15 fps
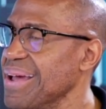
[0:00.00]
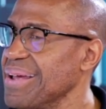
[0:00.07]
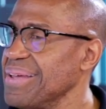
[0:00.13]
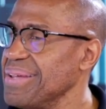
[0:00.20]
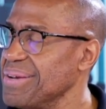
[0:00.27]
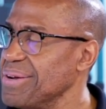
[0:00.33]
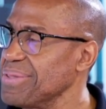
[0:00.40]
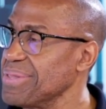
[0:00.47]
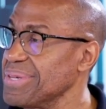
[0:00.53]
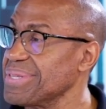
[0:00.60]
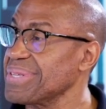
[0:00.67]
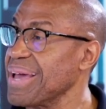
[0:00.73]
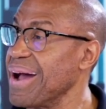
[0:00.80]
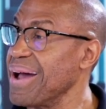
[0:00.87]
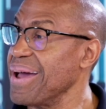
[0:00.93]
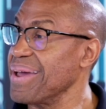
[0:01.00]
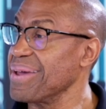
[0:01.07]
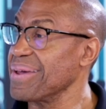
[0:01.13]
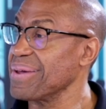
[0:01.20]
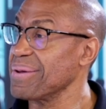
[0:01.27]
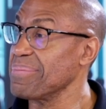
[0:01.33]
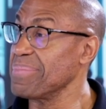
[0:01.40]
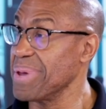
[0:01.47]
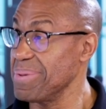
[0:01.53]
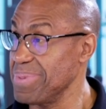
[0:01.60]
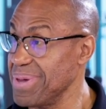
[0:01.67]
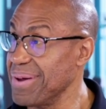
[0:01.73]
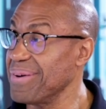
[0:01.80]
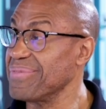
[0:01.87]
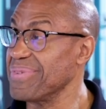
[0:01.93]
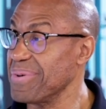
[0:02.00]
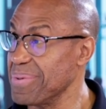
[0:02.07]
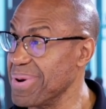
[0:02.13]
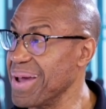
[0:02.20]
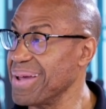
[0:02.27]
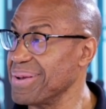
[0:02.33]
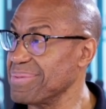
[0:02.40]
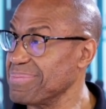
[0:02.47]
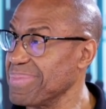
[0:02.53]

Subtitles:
this guy may be overweight,